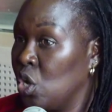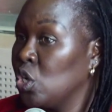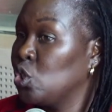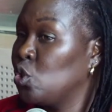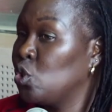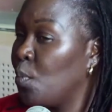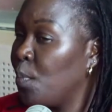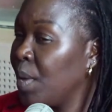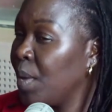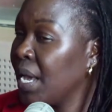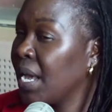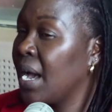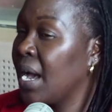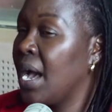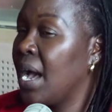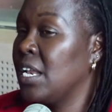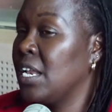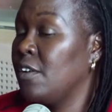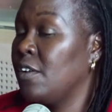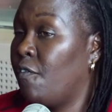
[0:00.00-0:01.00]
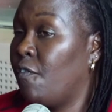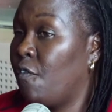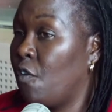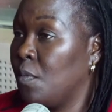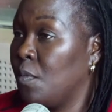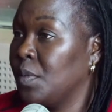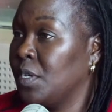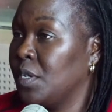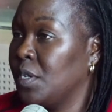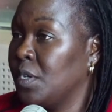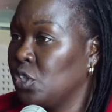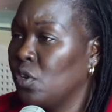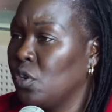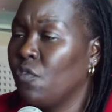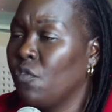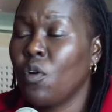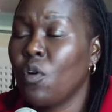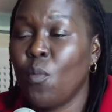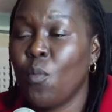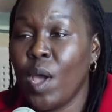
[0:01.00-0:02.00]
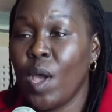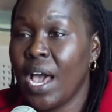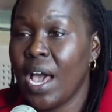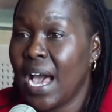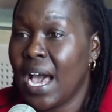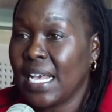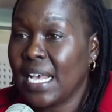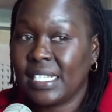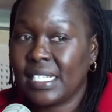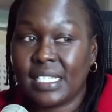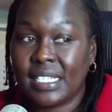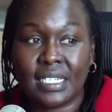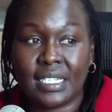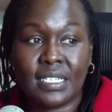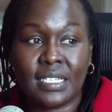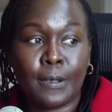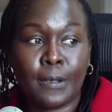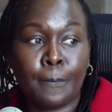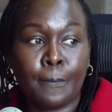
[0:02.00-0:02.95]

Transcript: to make an informed decision from where i sit